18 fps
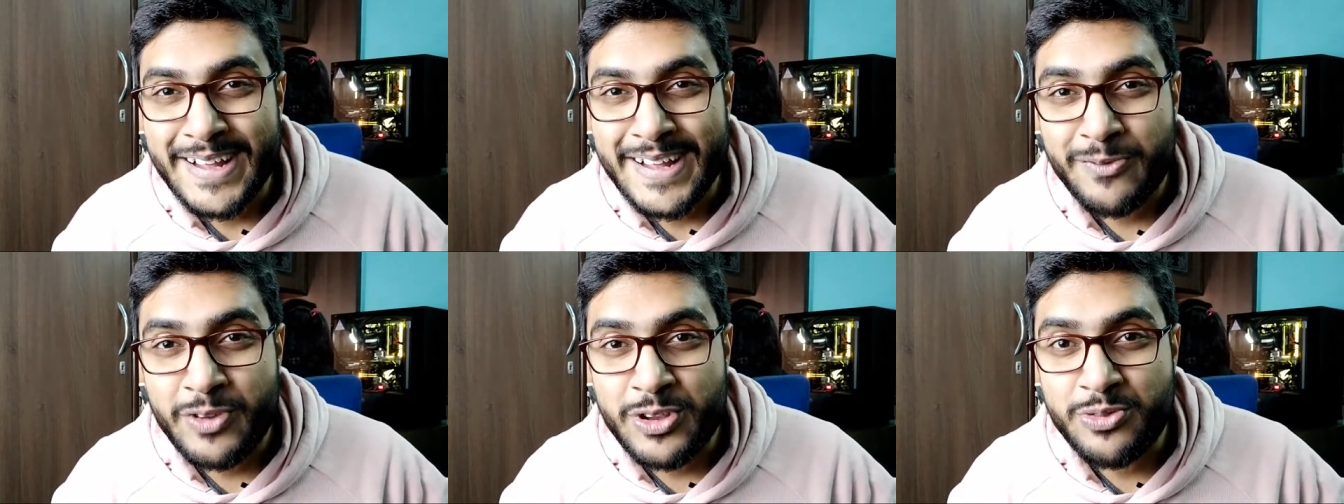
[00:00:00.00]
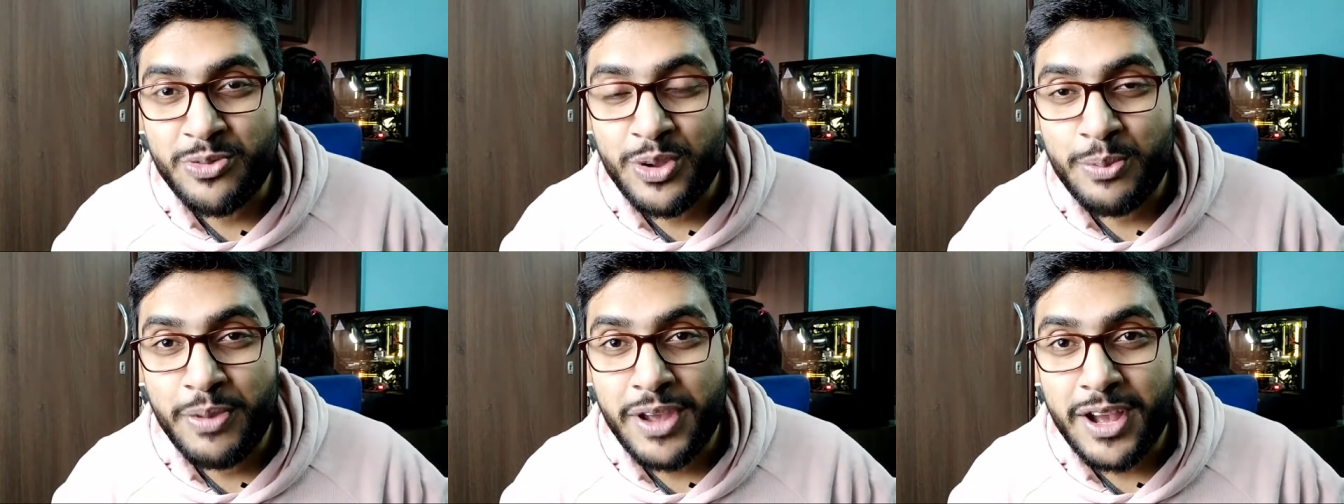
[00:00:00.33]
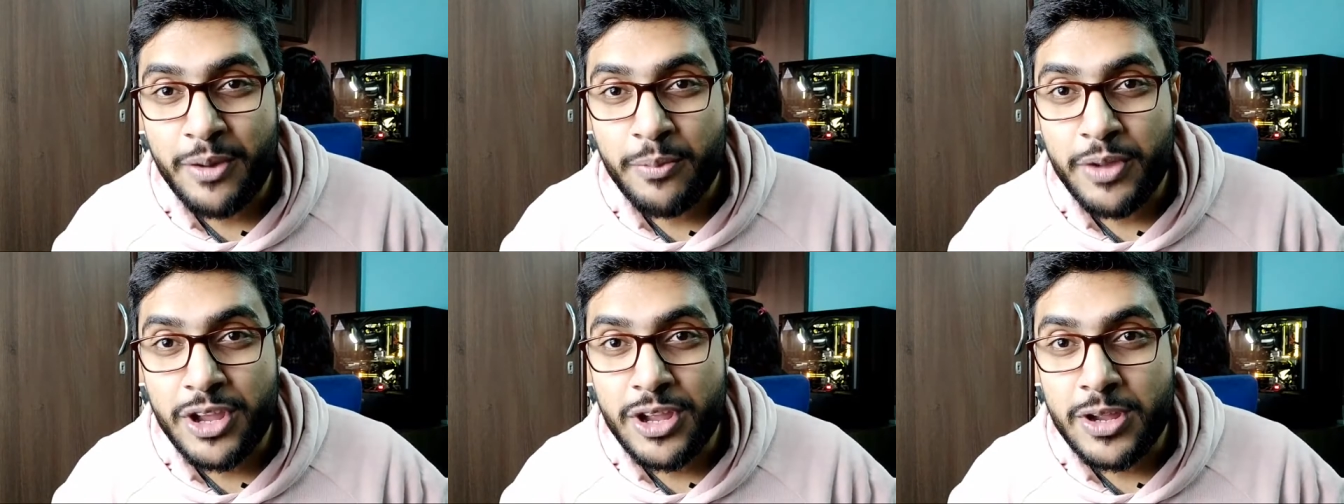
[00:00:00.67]
which will be
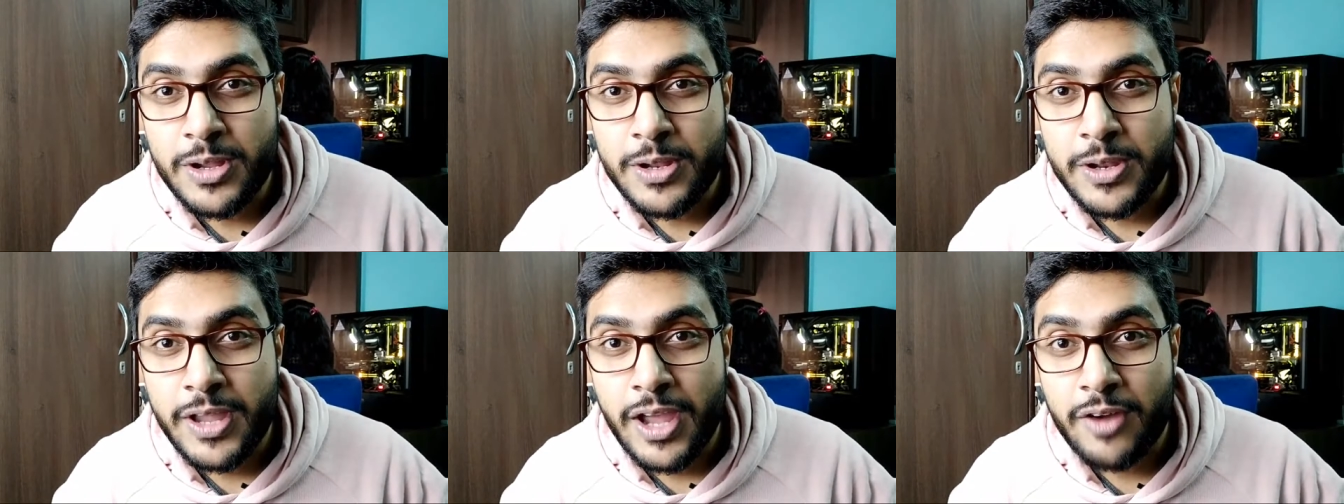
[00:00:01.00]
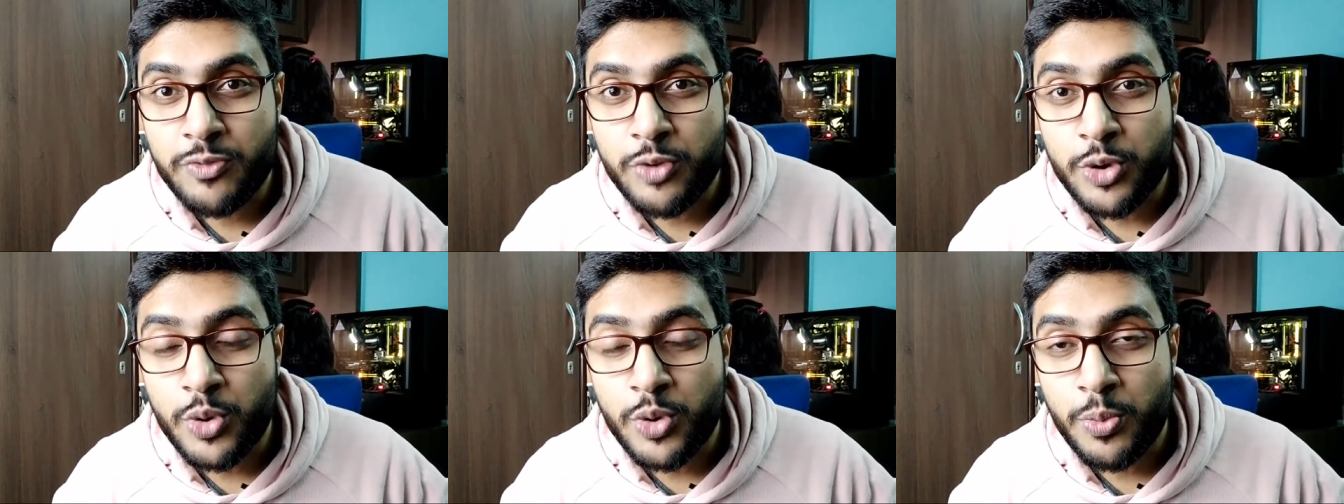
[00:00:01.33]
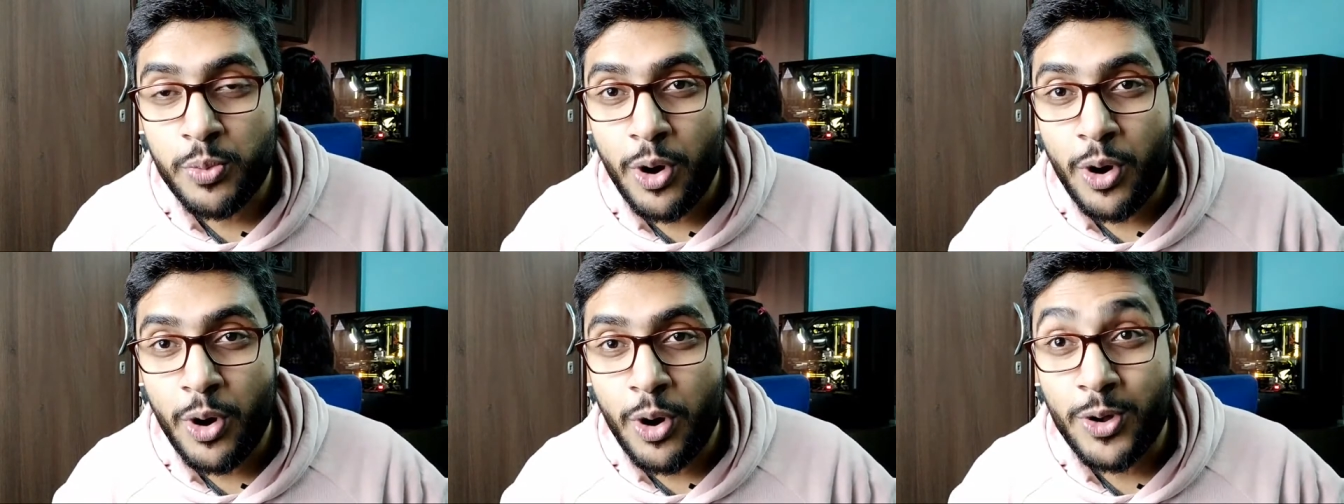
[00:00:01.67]
coming day after
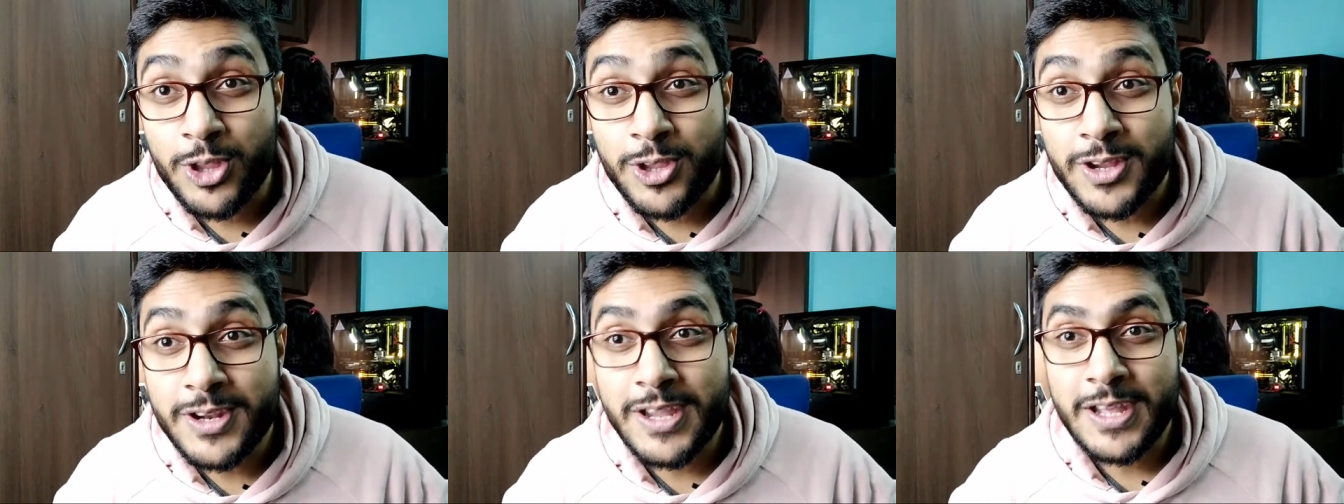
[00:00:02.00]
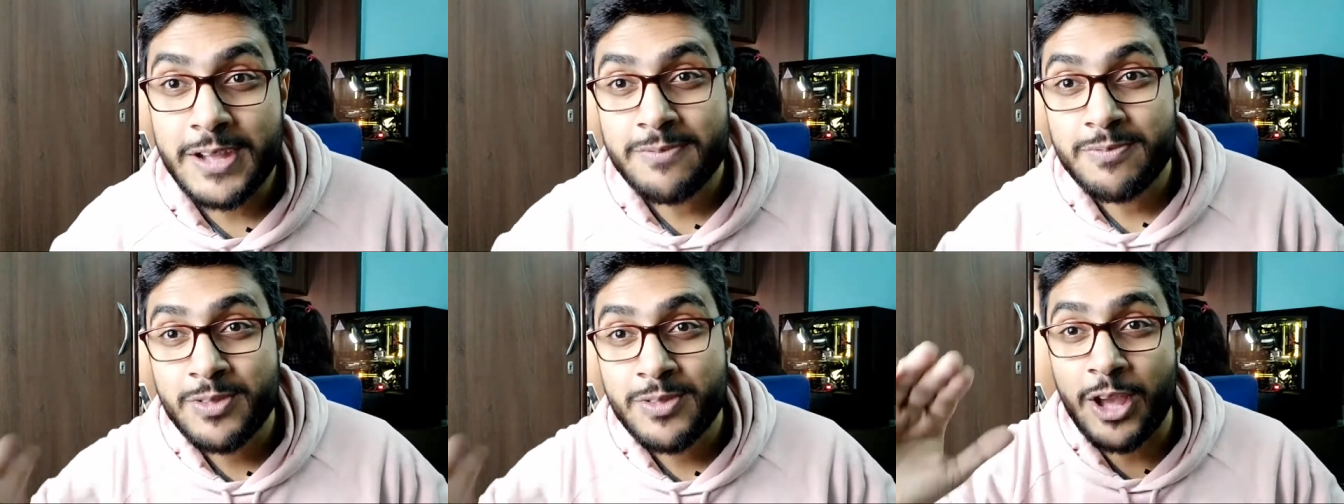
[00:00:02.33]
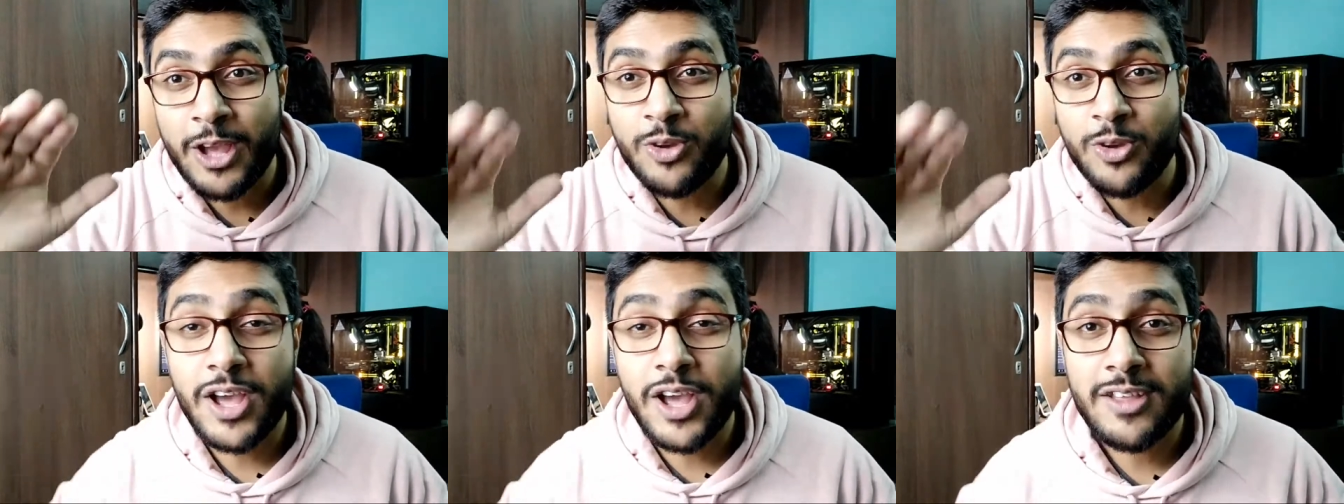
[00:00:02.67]
tomorrow on sunday
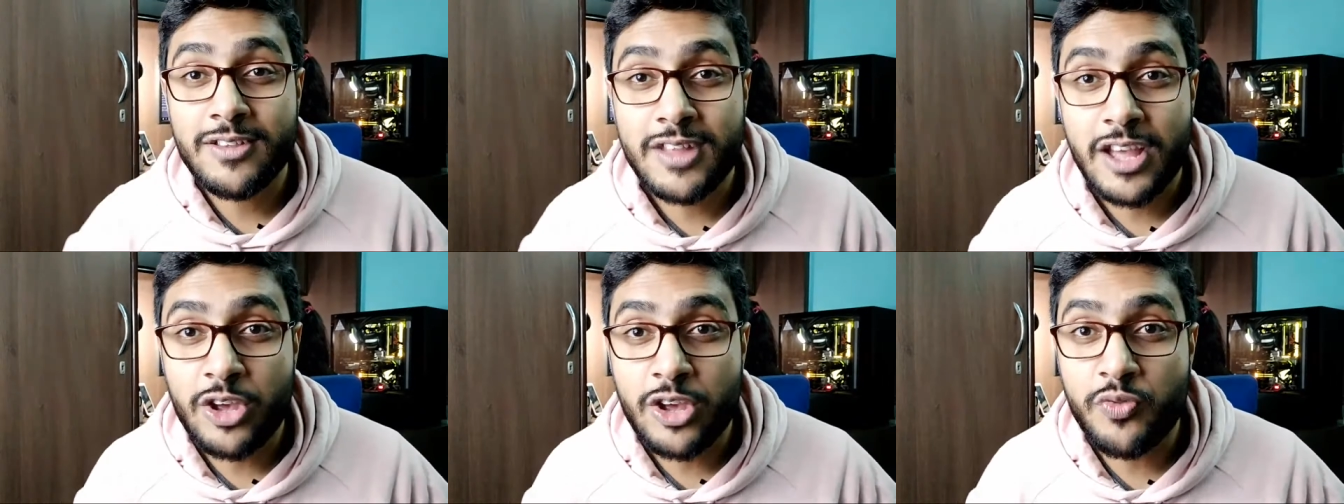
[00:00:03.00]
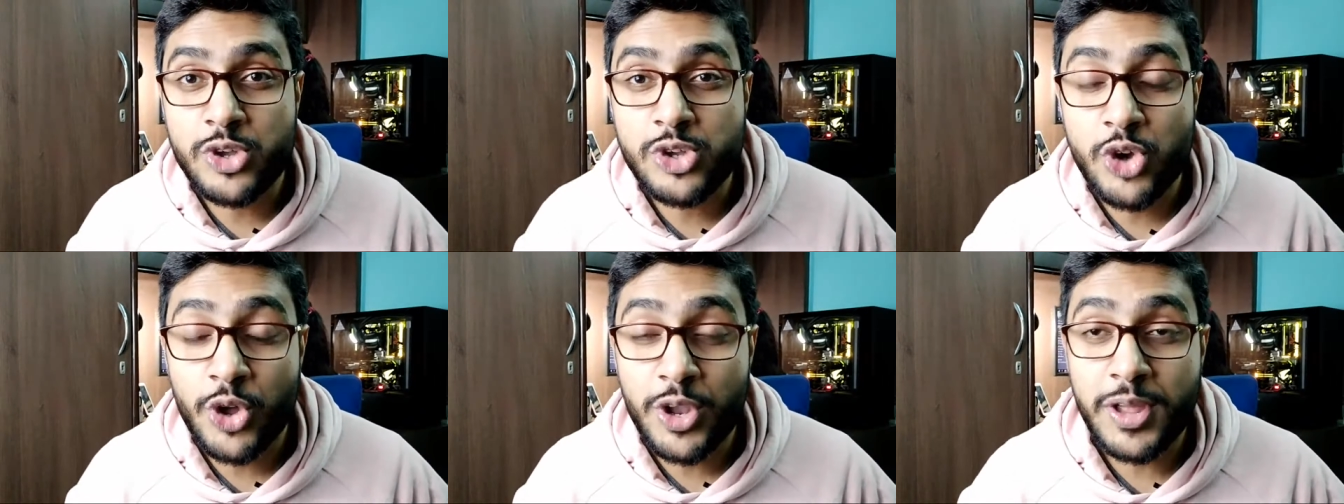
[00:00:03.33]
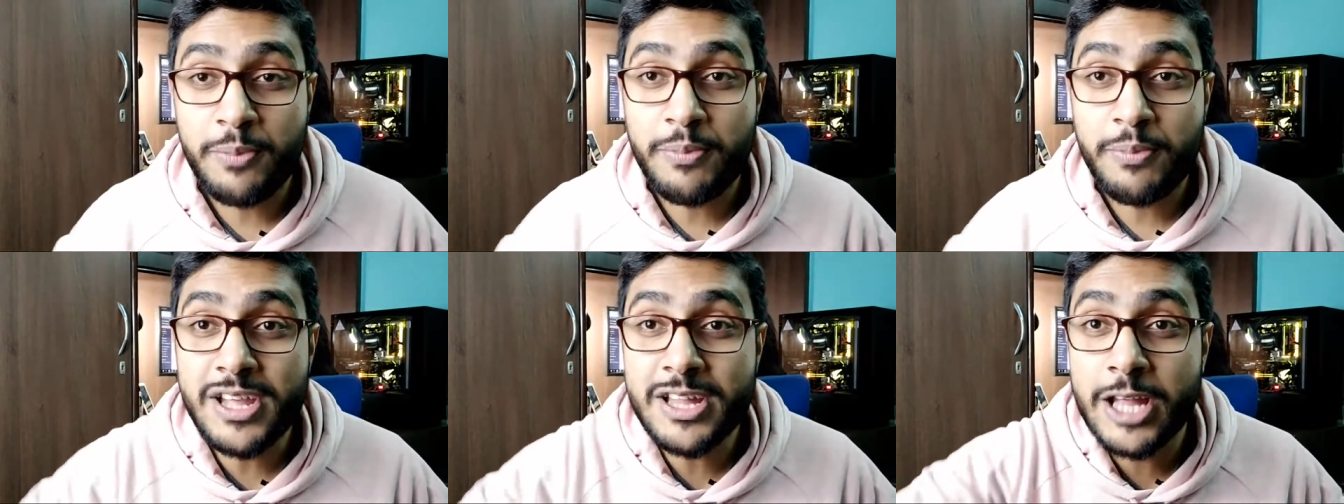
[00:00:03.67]
thank you guys thank you for
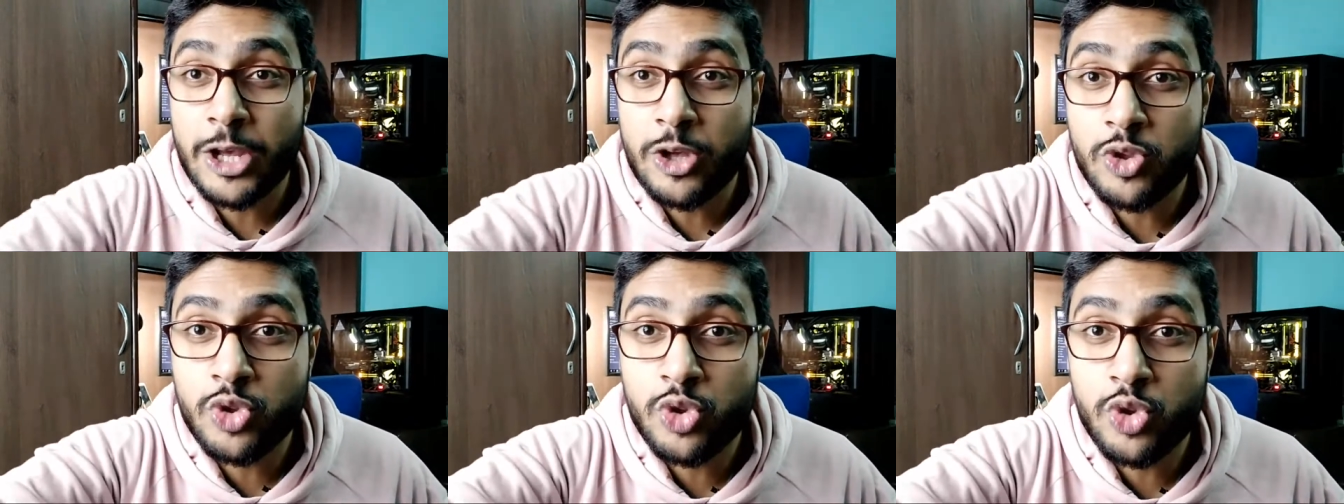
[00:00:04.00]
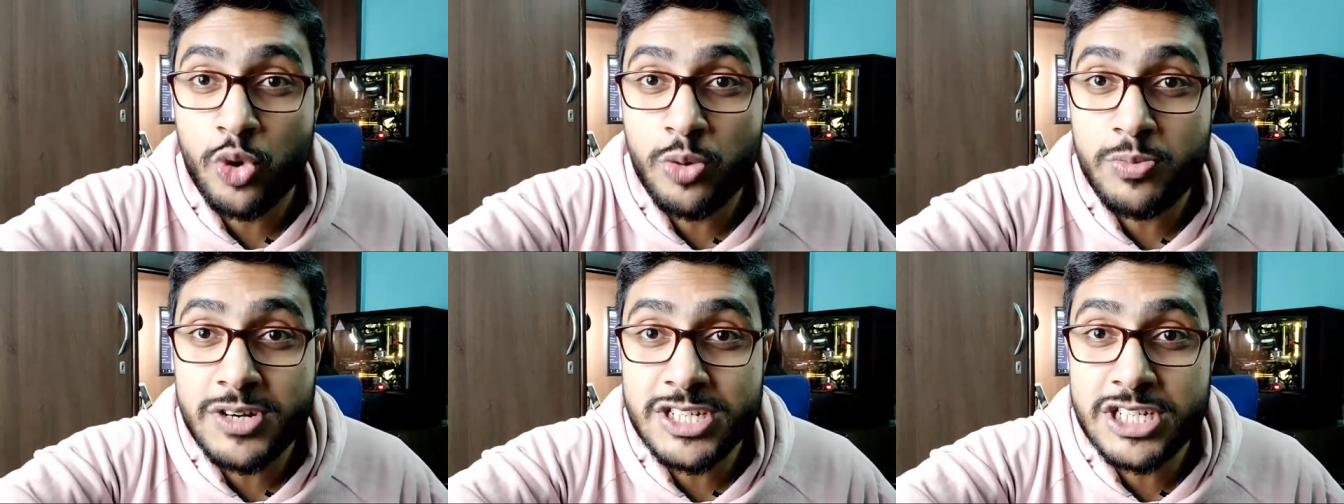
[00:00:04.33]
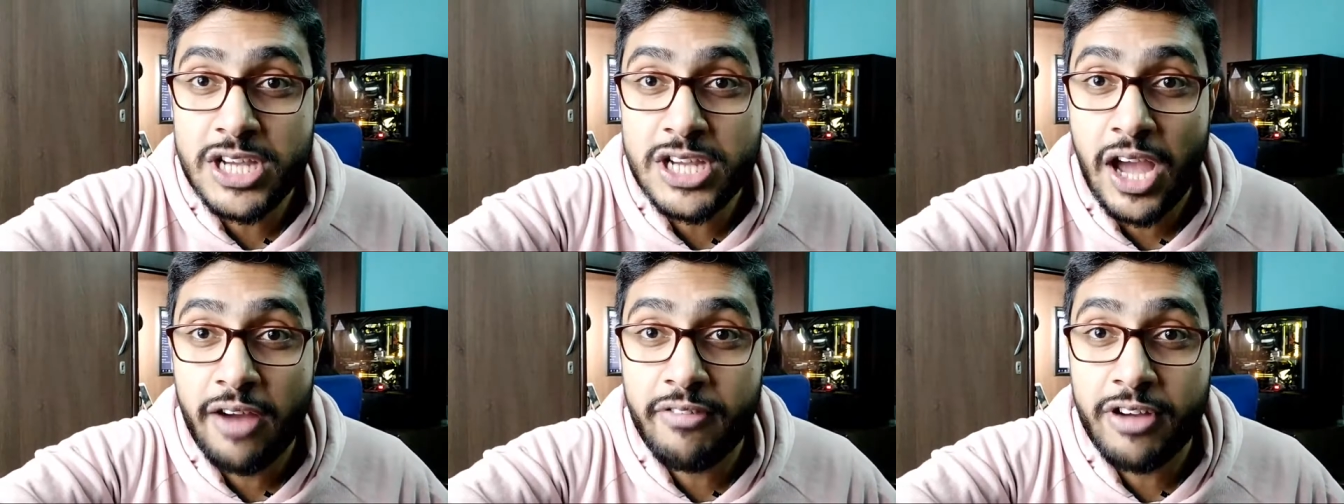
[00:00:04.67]
joining me thank you so
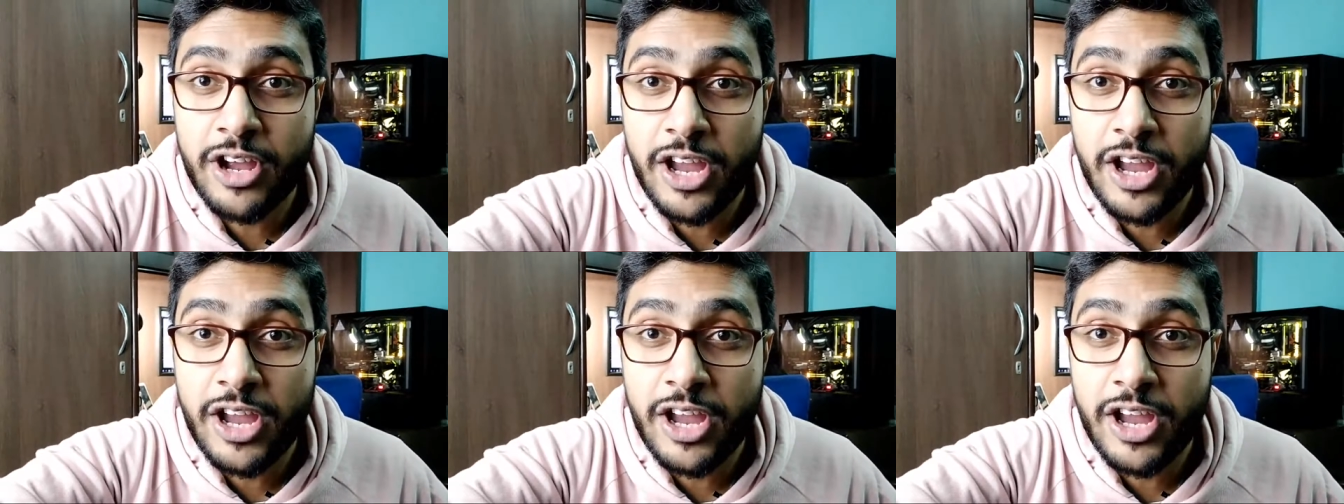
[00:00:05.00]
much have a